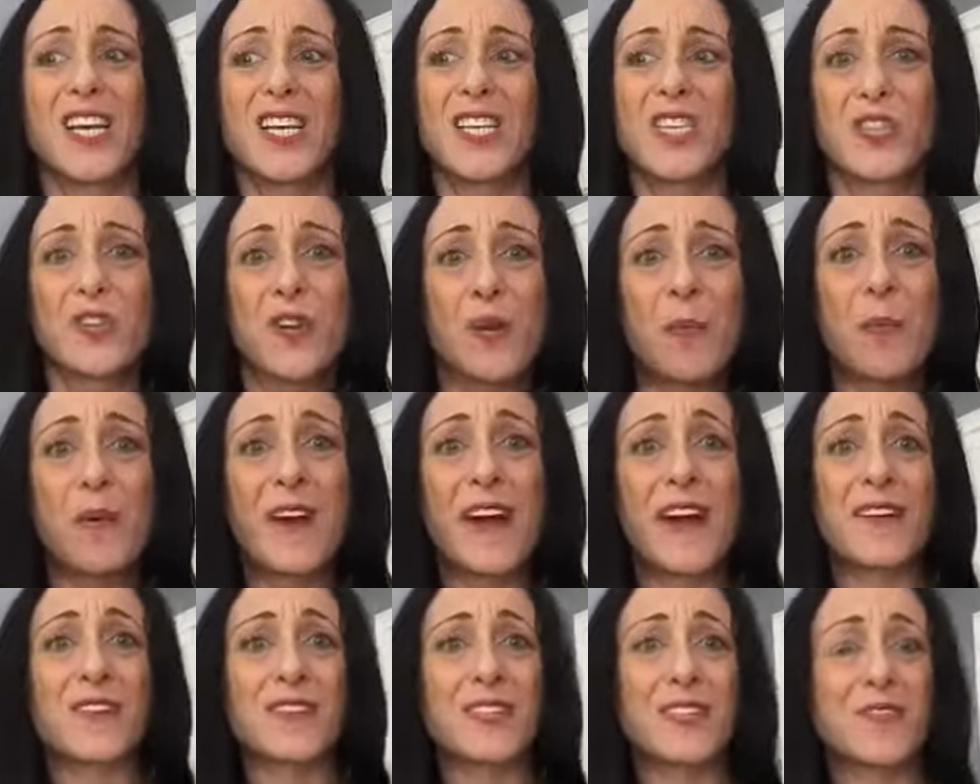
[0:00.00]

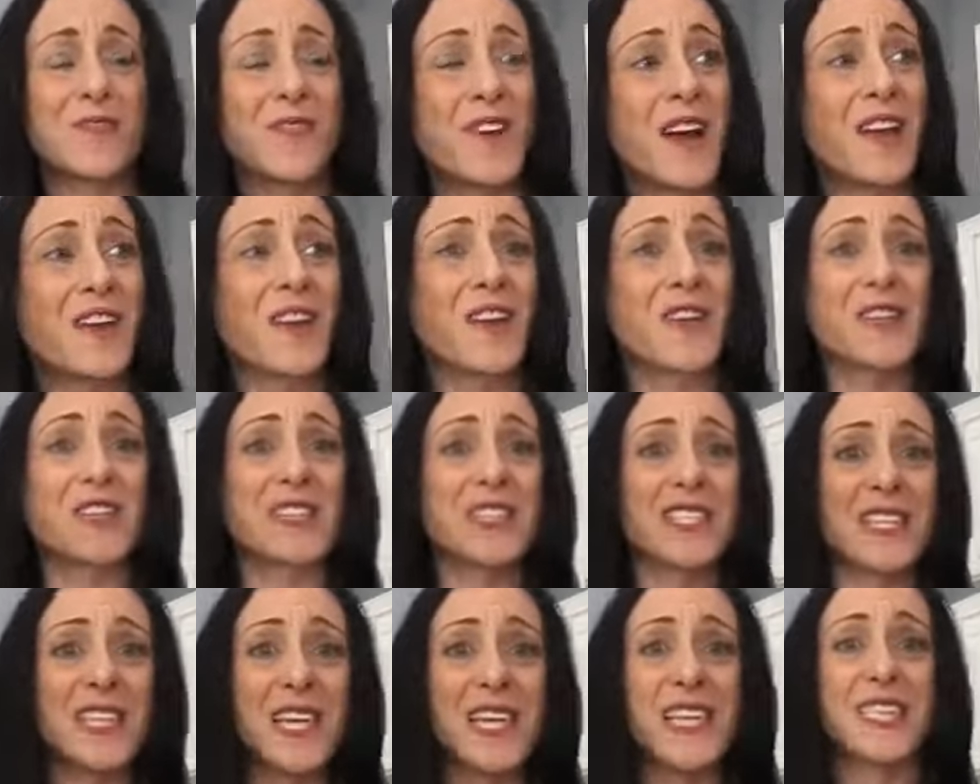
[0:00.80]
tripwires, funnels,
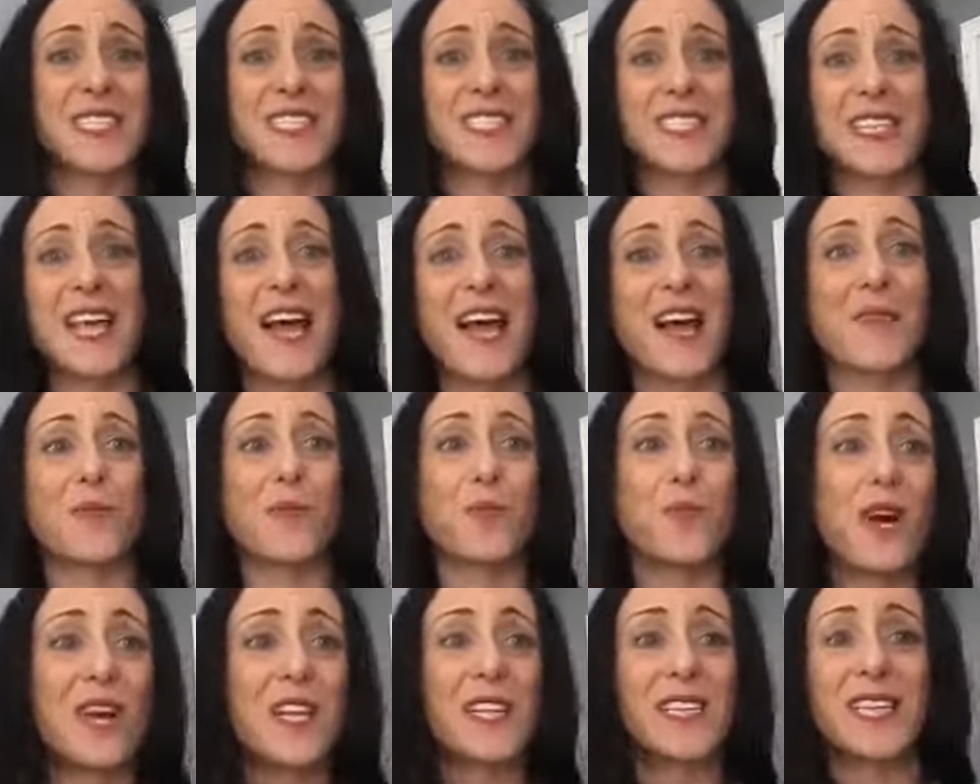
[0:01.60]
this, that,
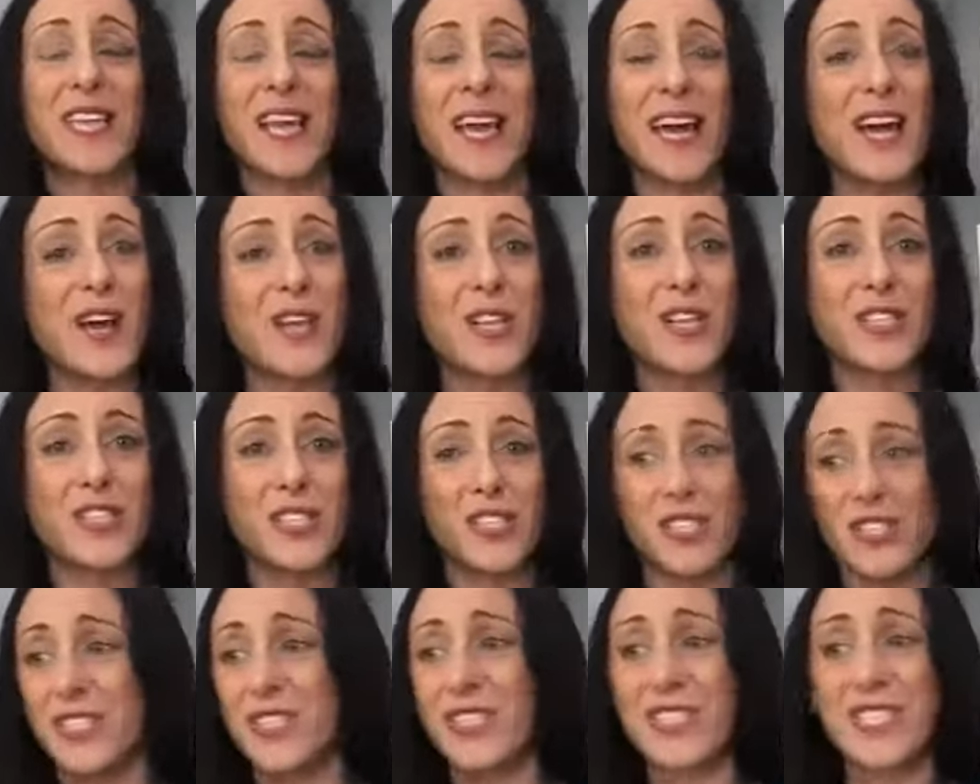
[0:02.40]
what the hell
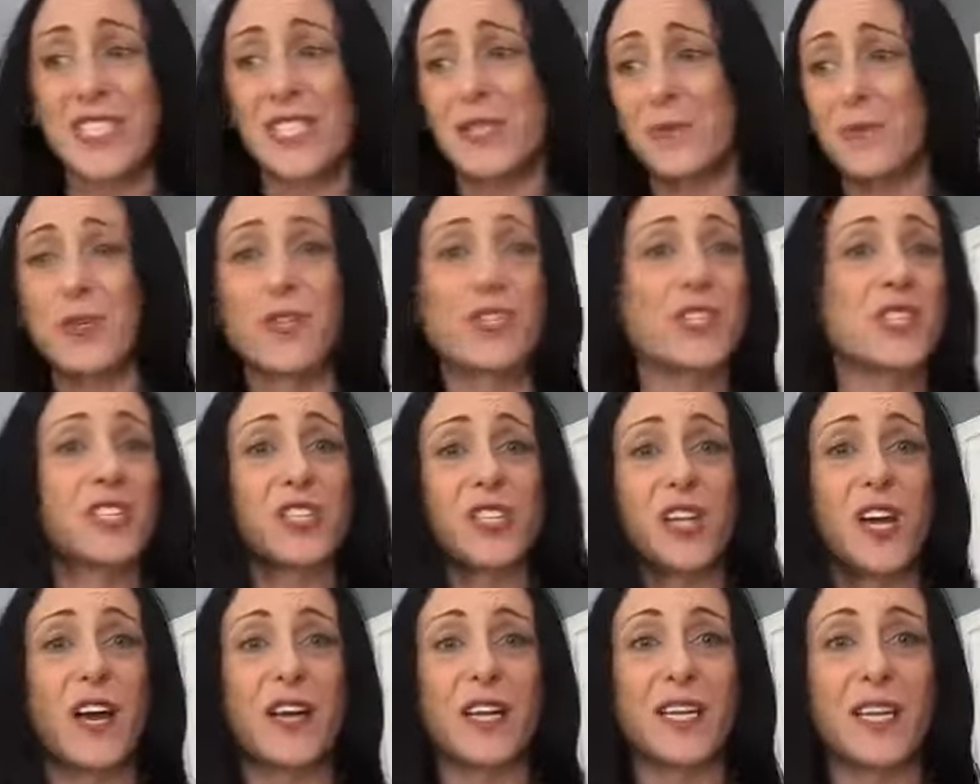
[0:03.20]
is this person
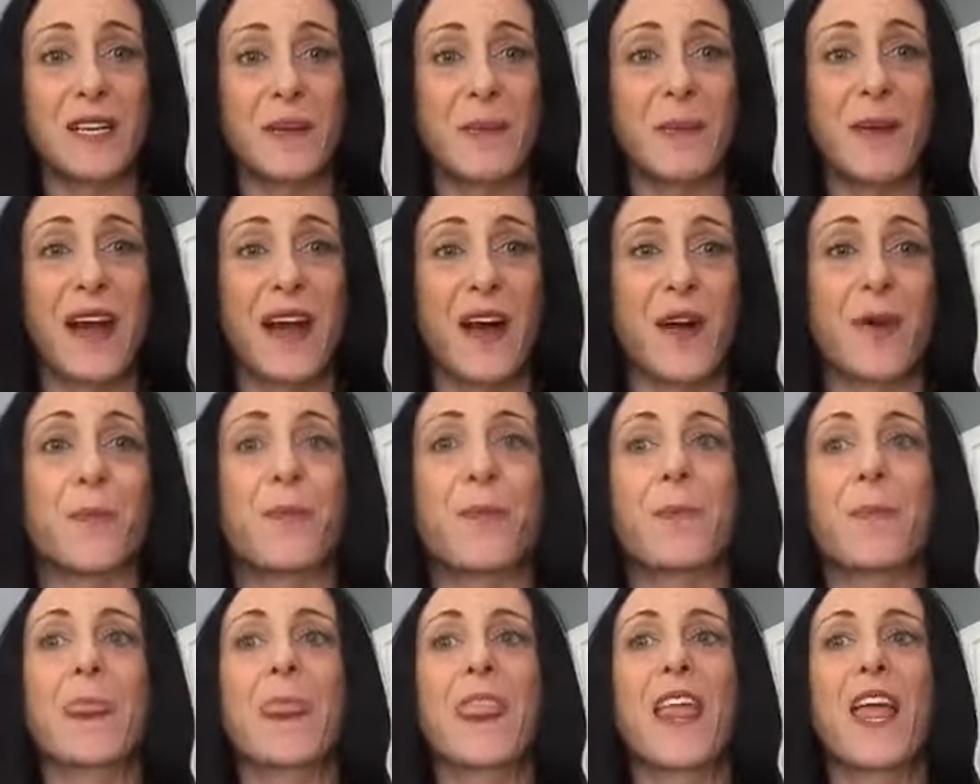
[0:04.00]
talking about?
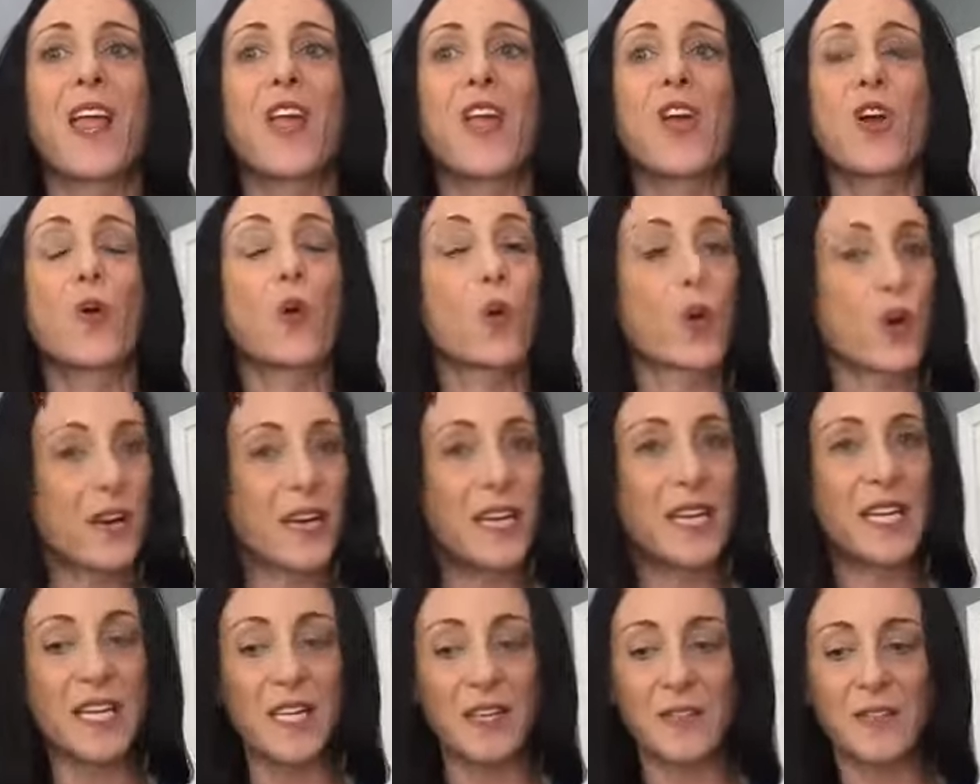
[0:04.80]
Or
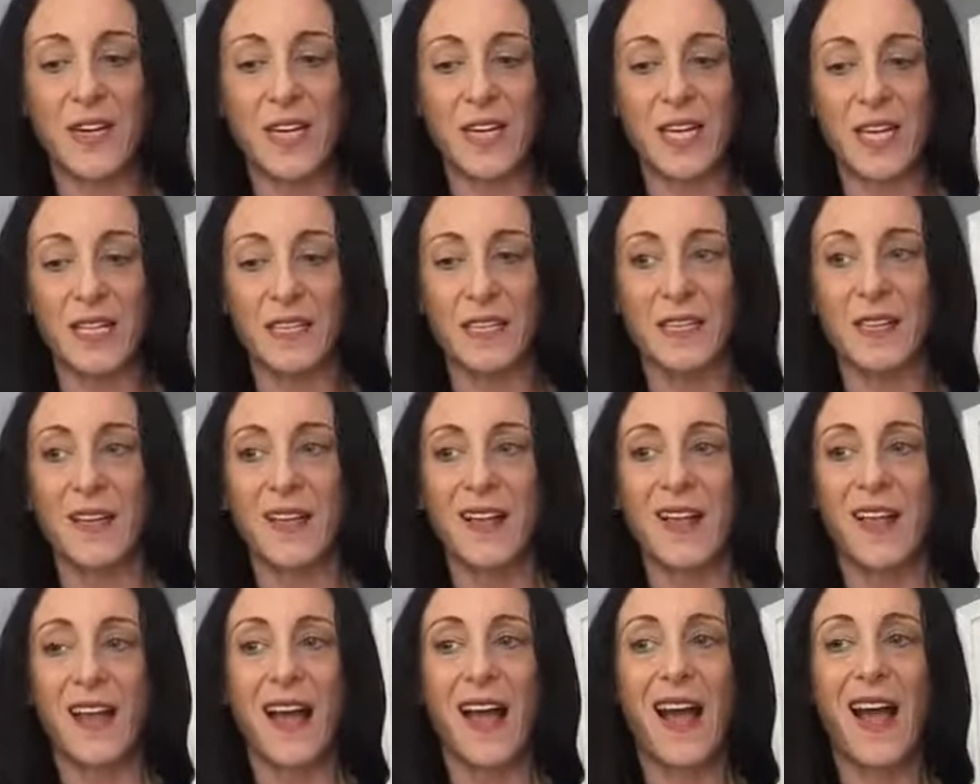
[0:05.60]
even,
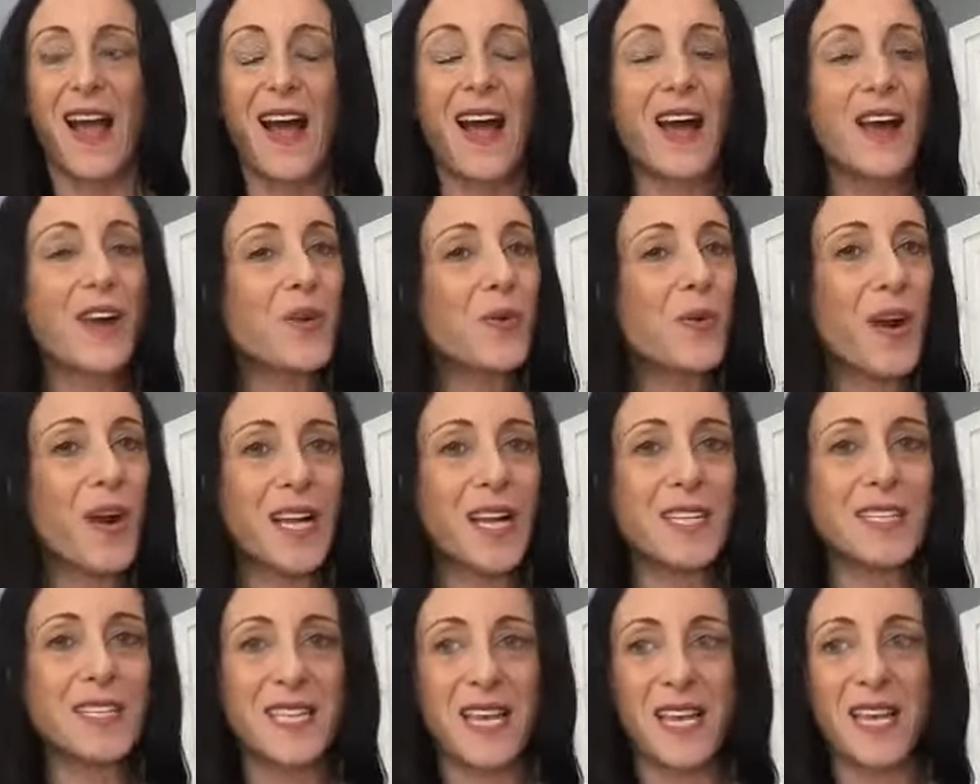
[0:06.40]
how do
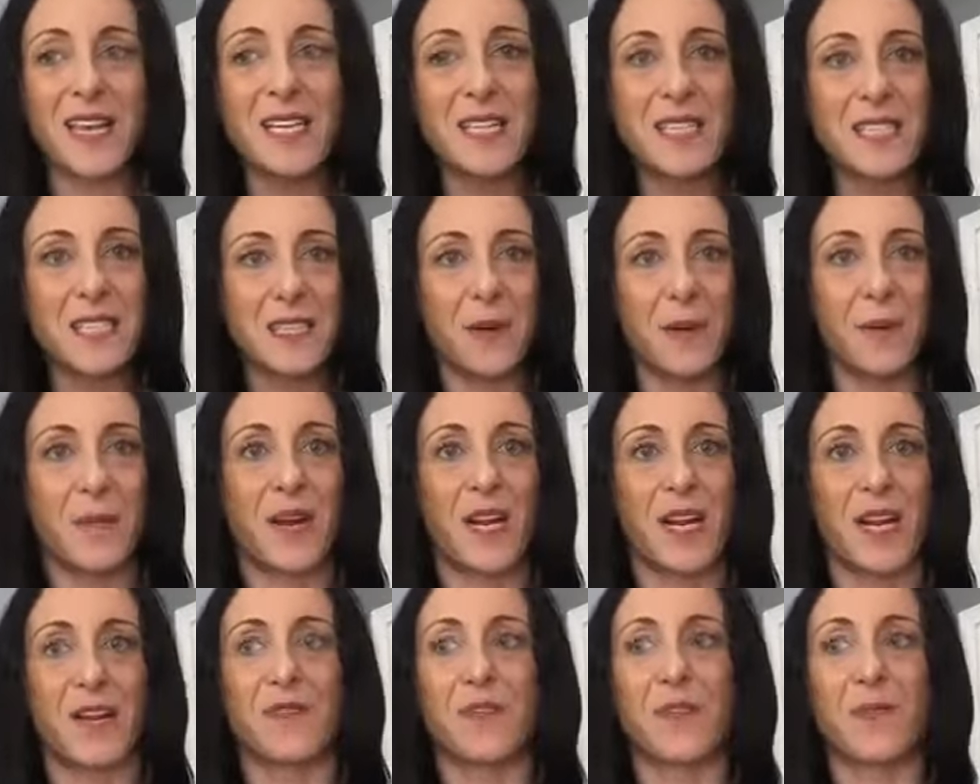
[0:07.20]
I take
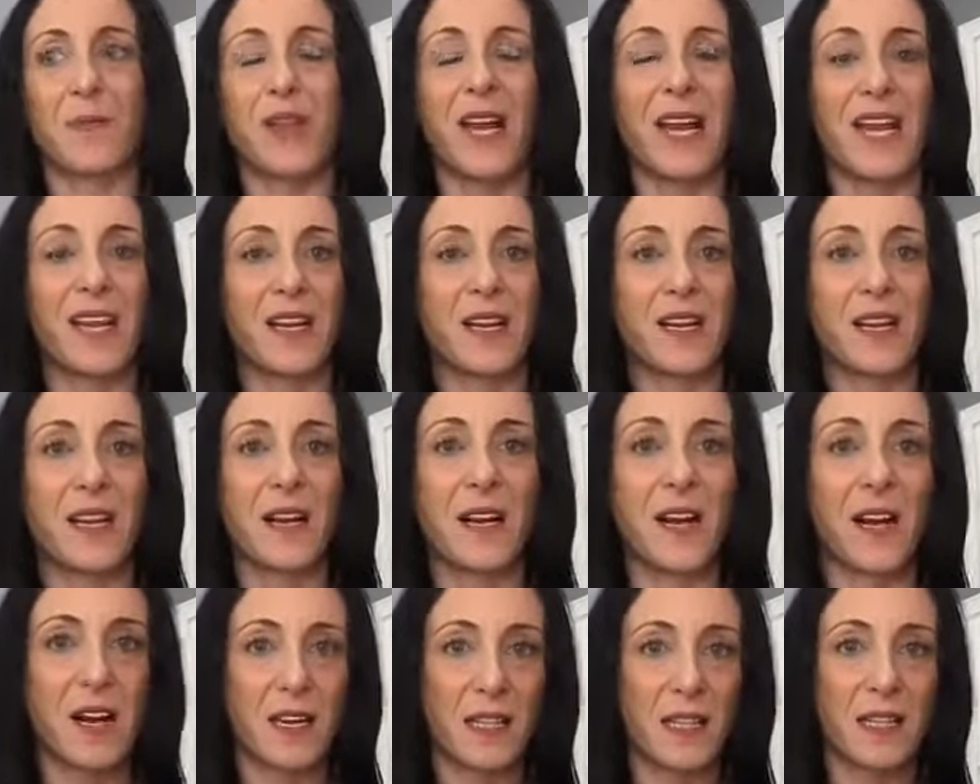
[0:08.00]
somebody from like
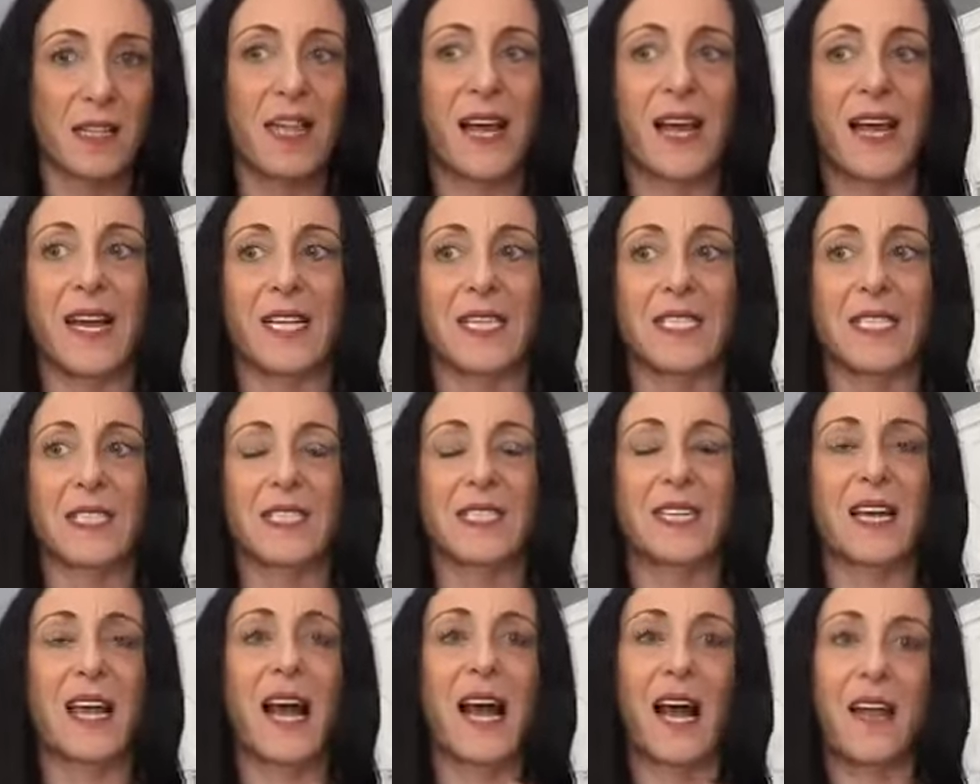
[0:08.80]
a
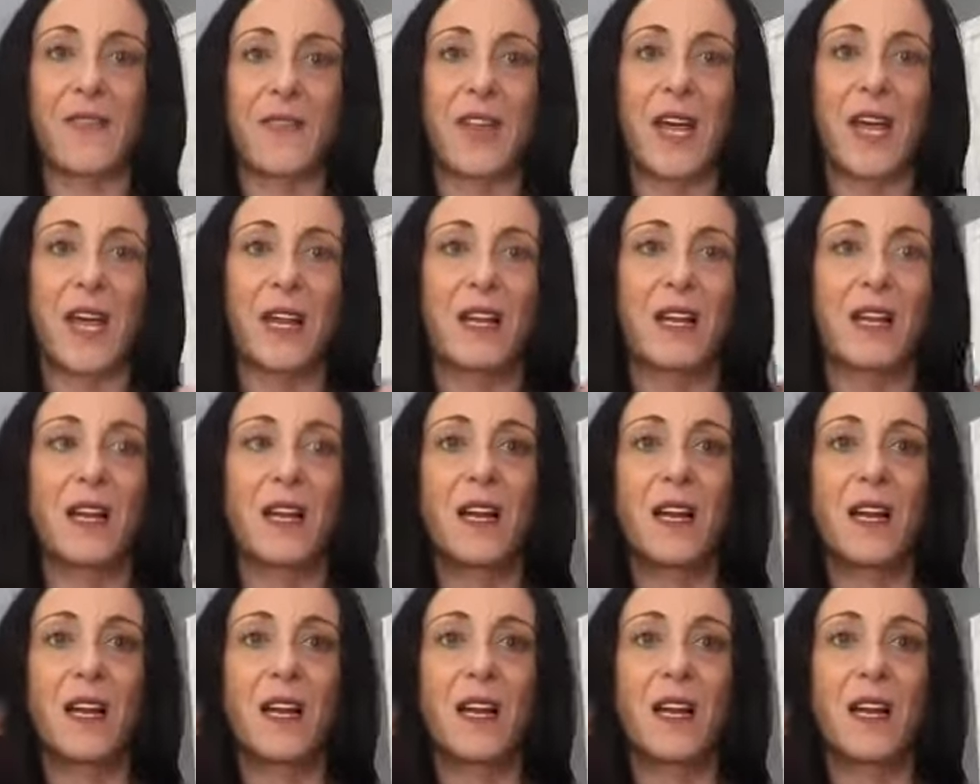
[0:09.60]
cleanse and then